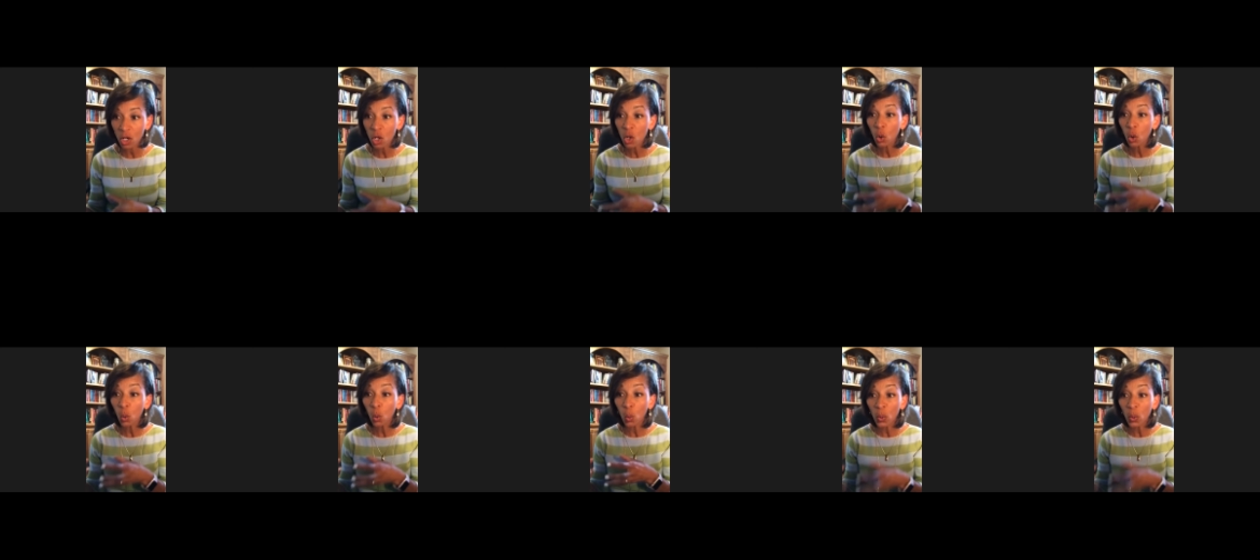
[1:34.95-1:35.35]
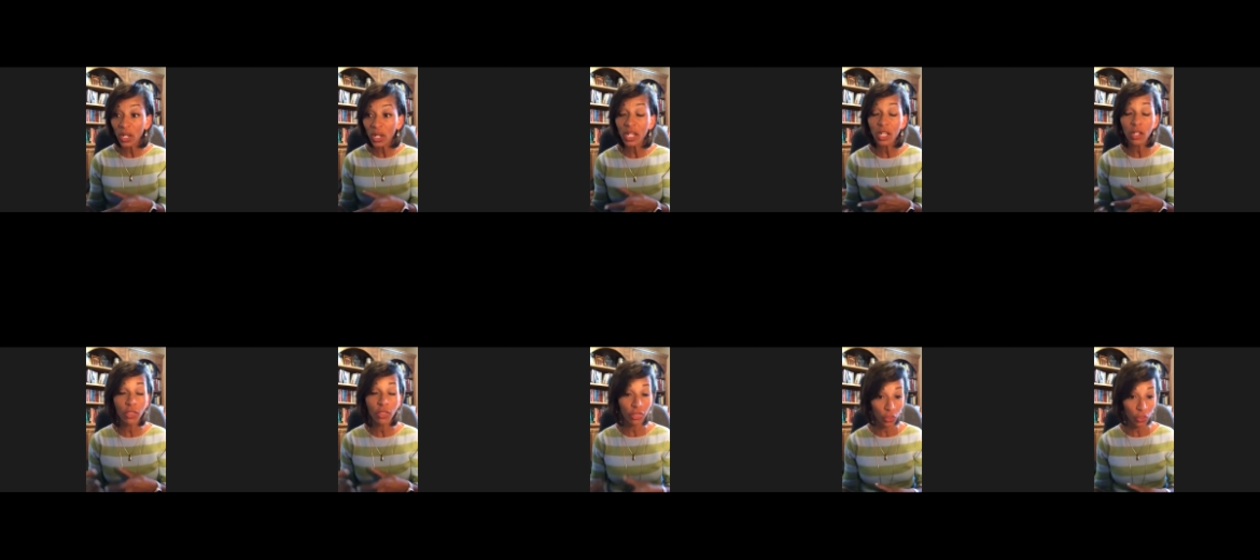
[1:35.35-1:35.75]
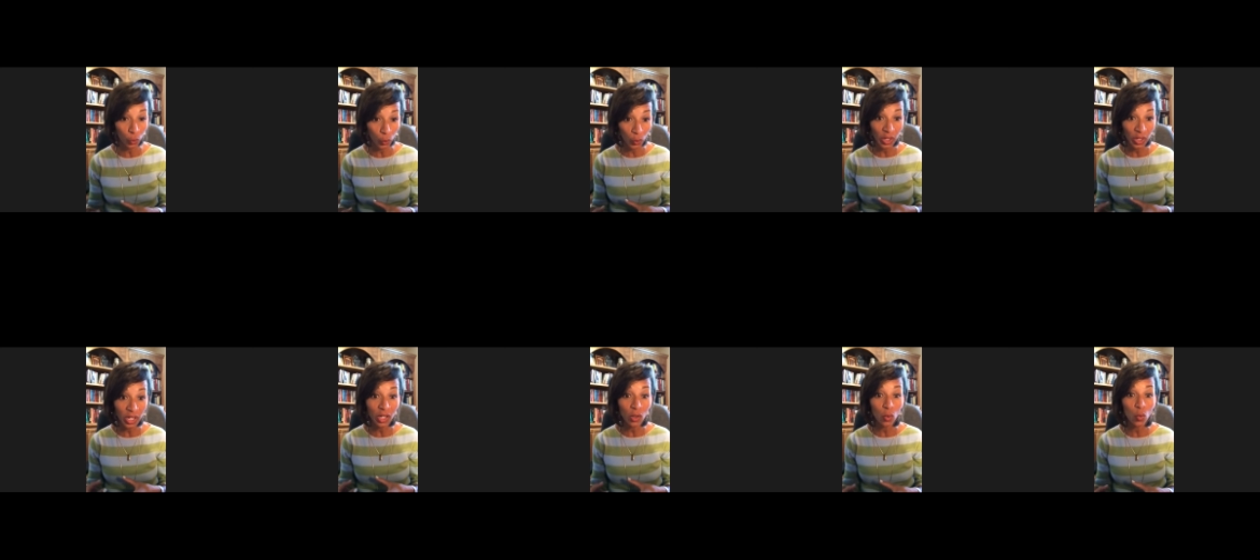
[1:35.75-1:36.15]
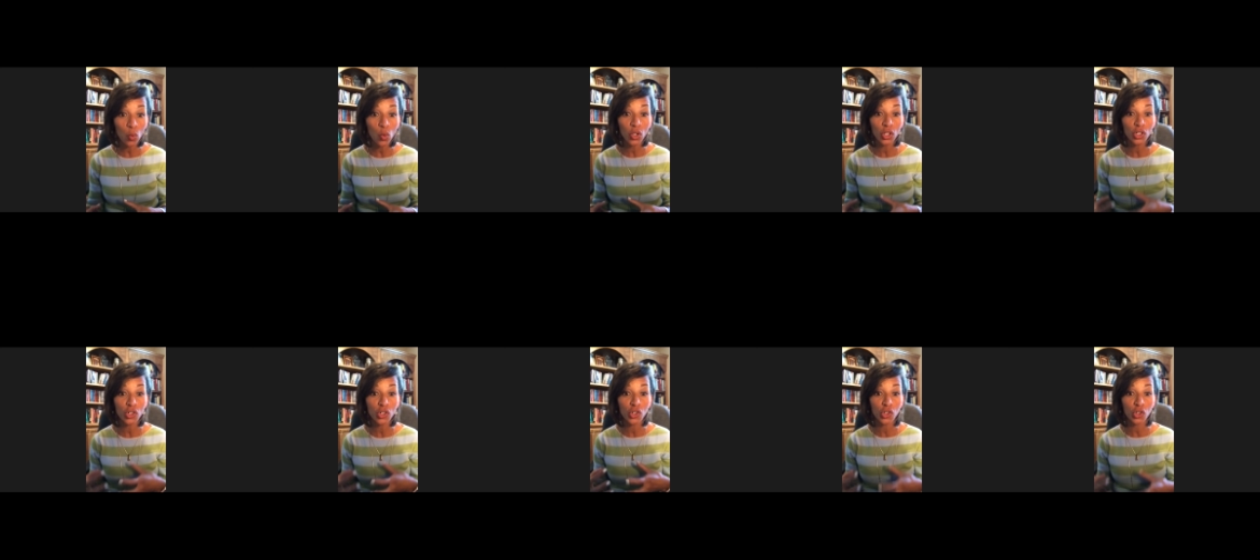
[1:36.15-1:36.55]
Week three
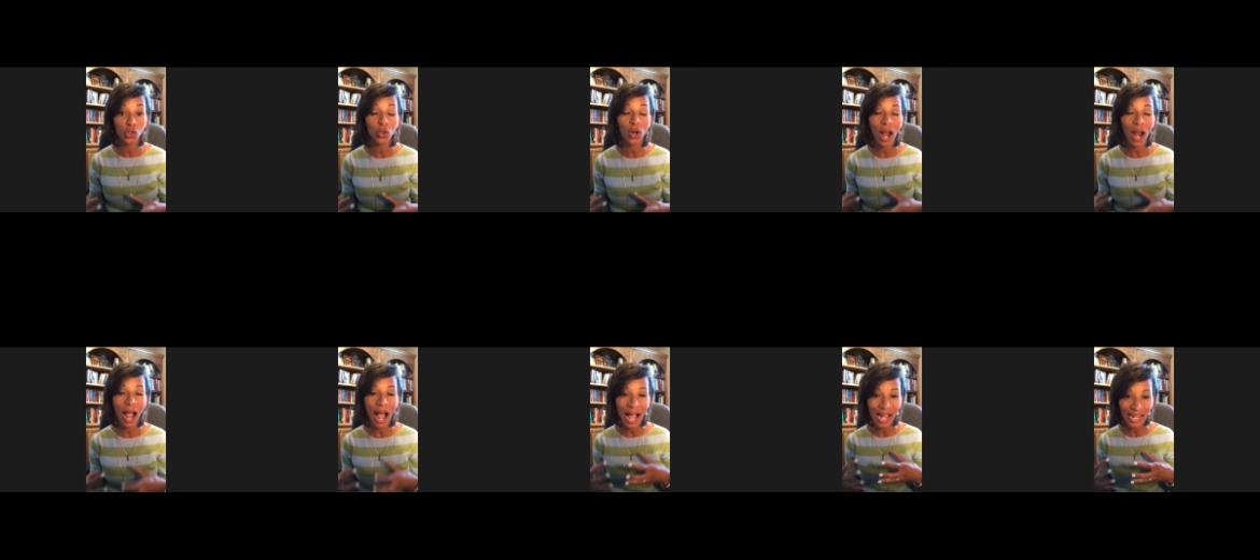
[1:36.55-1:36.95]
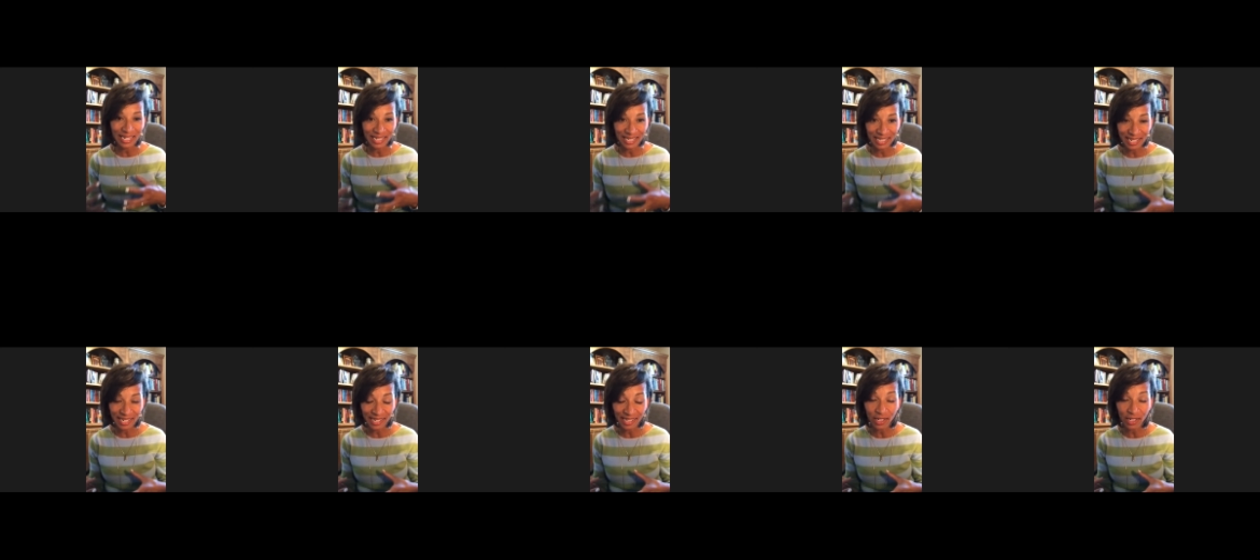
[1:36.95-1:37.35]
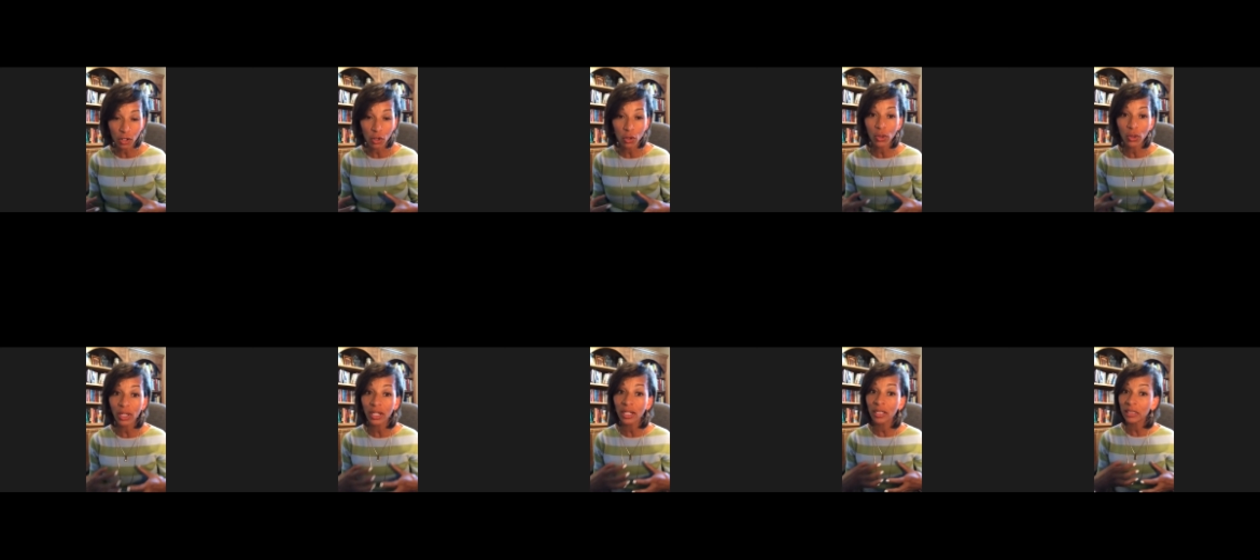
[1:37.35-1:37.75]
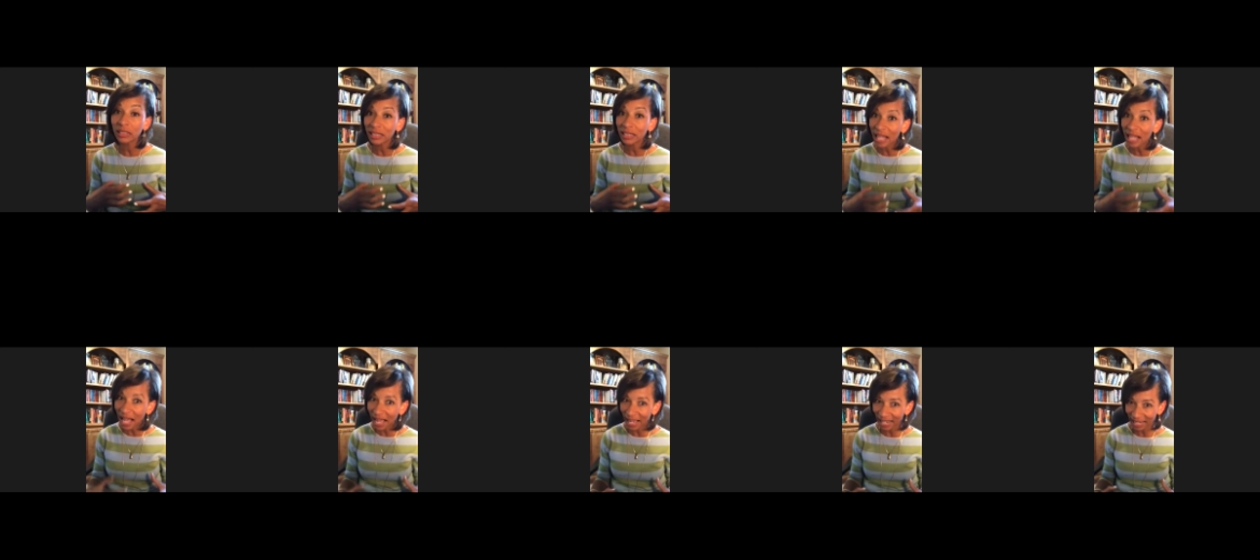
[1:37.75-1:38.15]
was your ideal
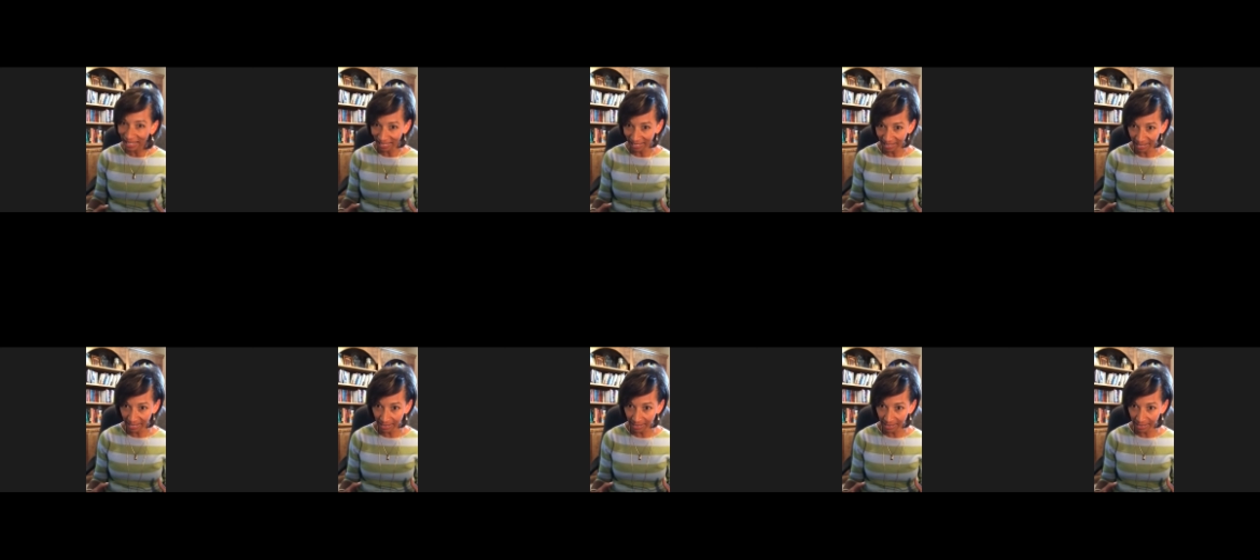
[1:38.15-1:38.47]
client.